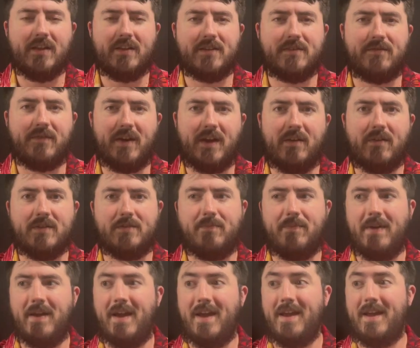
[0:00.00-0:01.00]
this virus
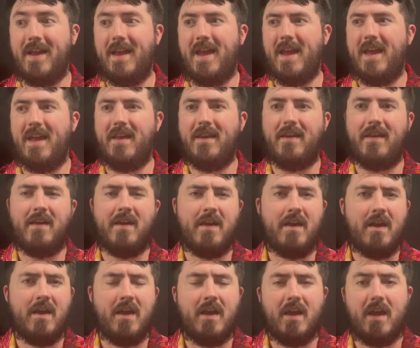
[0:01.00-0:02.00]
back. And
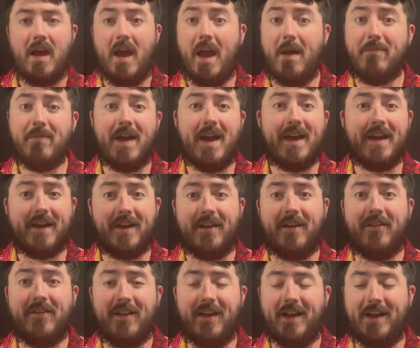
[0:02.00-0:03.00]
I'm not
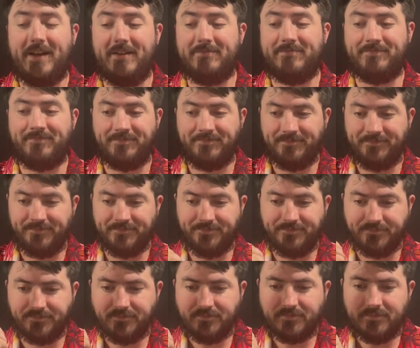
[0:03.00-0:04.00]
gonna lie,
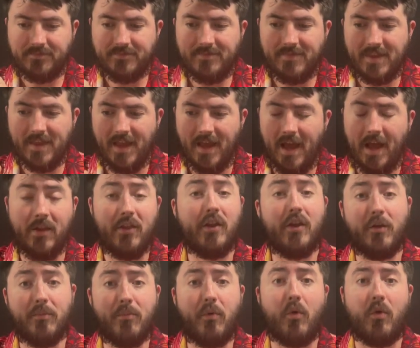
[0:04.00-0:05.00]
a
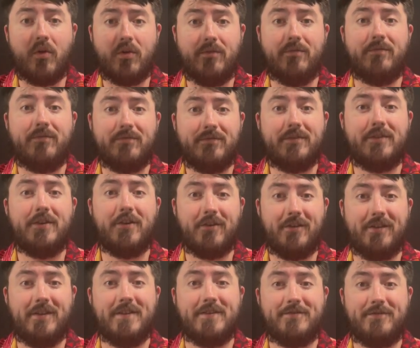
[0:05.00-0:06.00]
little bored
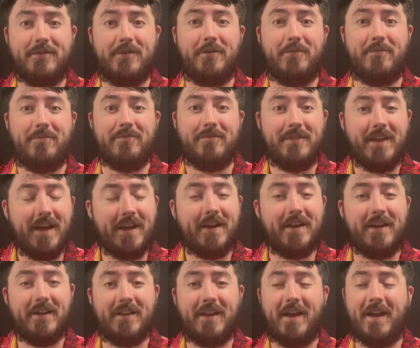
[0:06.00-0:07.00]
during this film, not
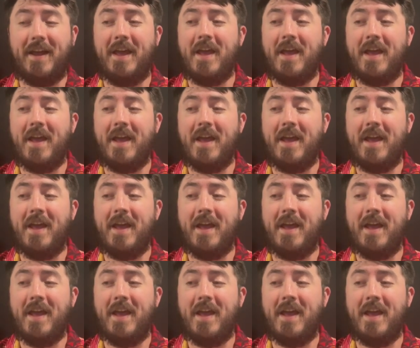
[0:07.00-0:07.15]
gonna lie.